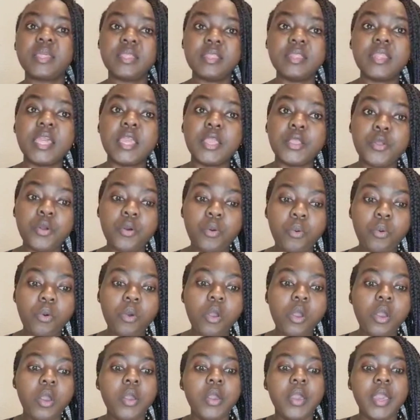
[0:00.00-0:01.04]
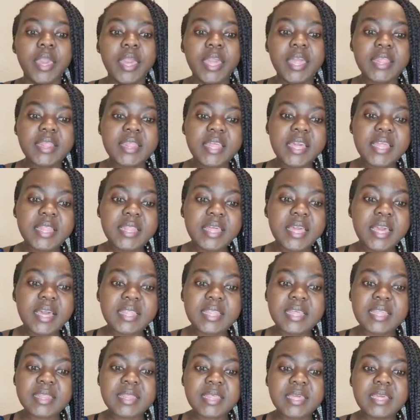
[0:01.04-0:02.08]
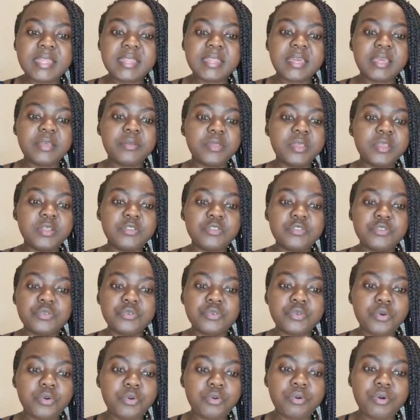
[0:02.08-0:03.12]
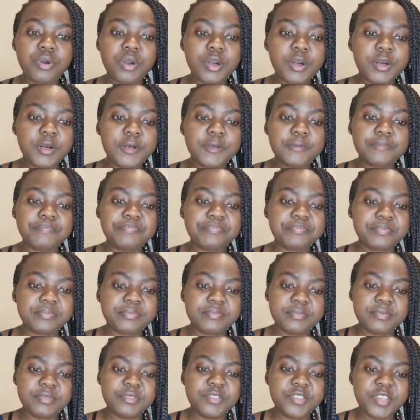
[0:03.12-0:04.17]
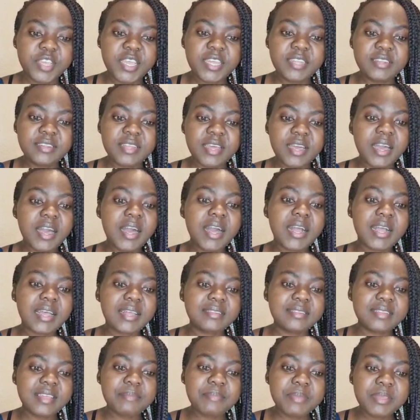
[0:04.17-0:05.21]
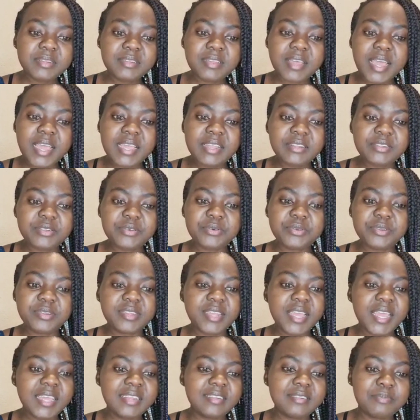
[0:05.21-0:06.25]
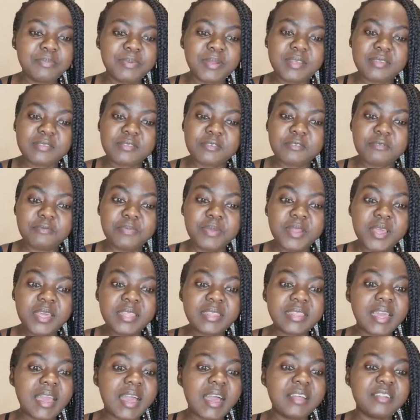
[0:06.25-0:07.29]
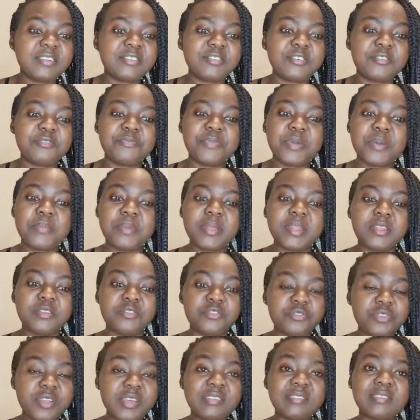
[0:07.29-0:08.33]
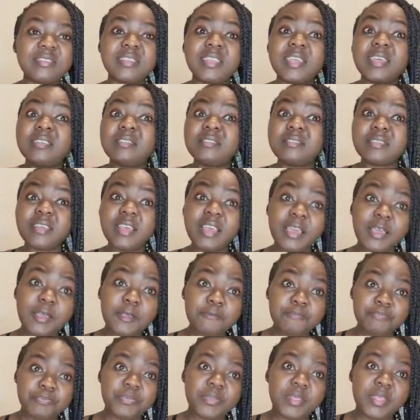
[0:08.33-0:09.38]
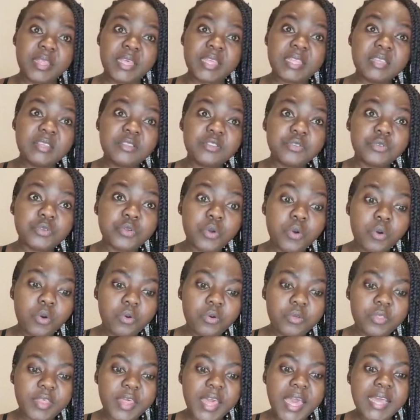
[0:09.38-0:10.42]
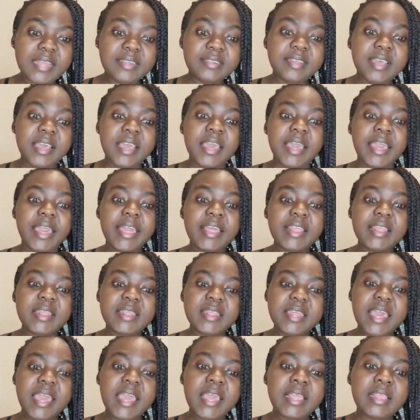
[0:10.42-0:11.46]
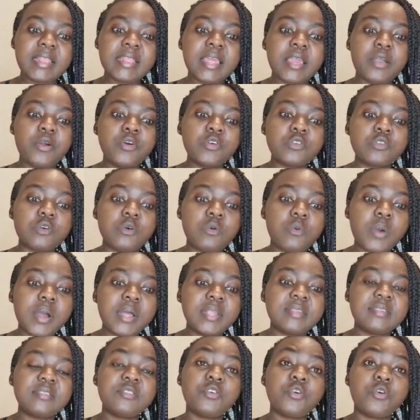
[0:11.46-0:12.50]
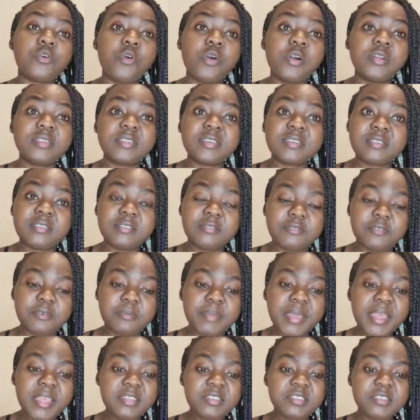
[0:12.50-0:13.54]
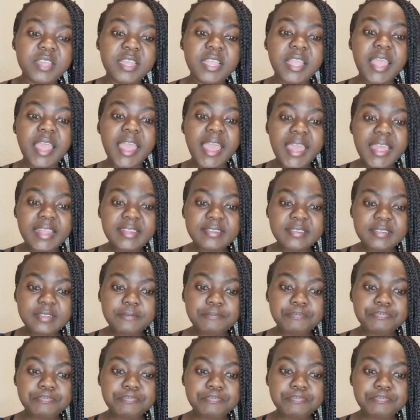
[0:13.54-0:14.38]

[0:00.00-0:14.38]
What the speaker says: they know. And then the other thing they need to know, gender, academic title, date, place of birth, country of permanent residence. They need to know all that. And then they also want your contact information, and